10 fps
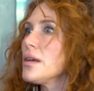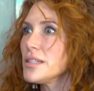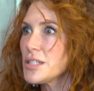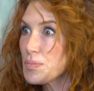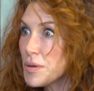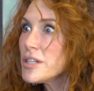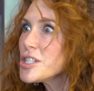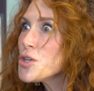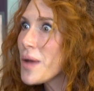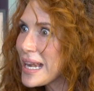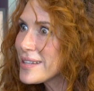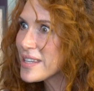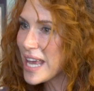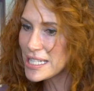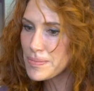Spirituality
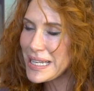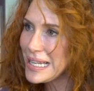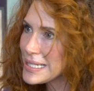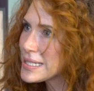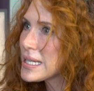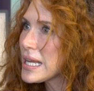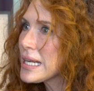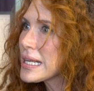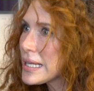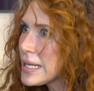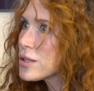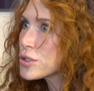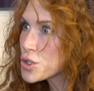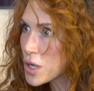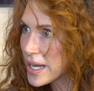has been listed in clinical
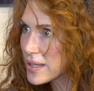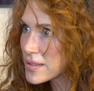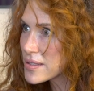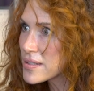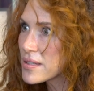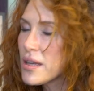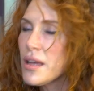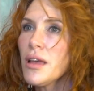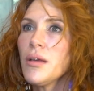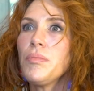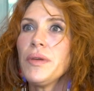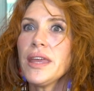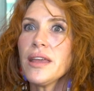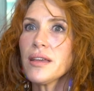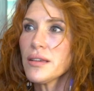trials.
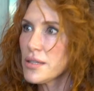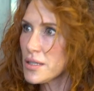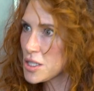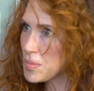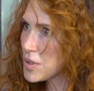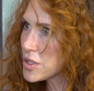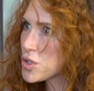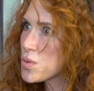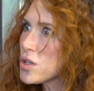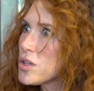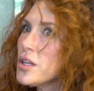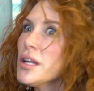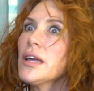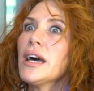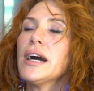Being spiritual,
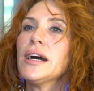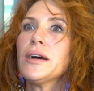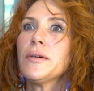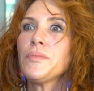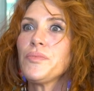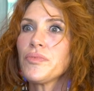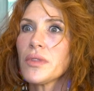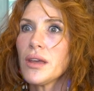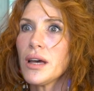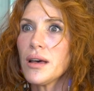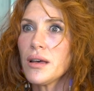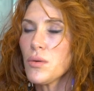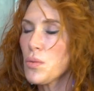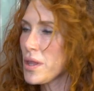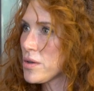
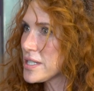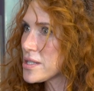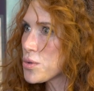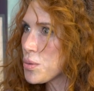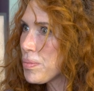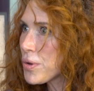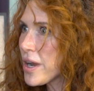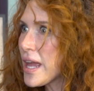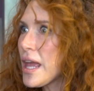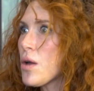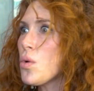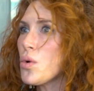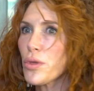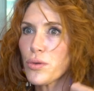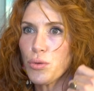whether it's through prayer
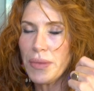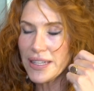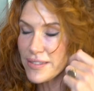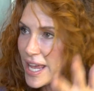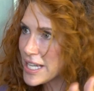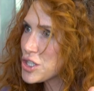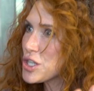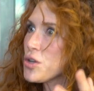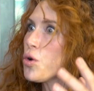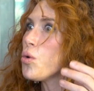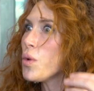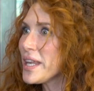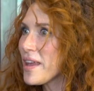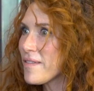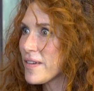or through meditation or
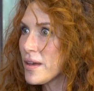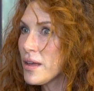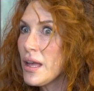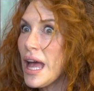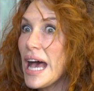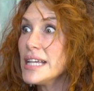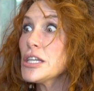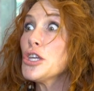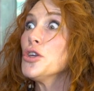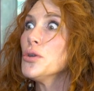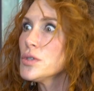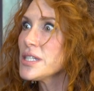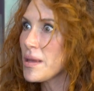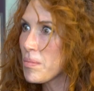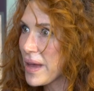whatever, has a huge
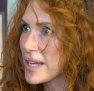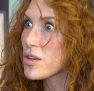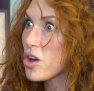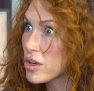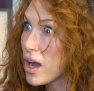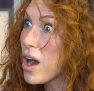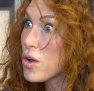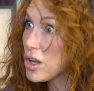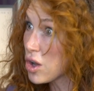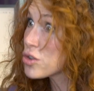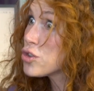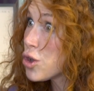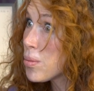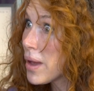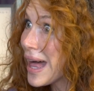impact on our
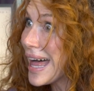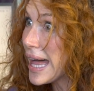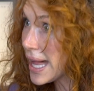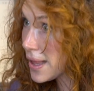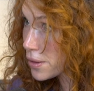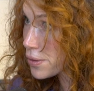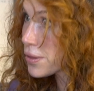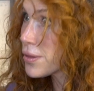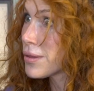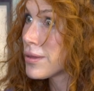long-term health.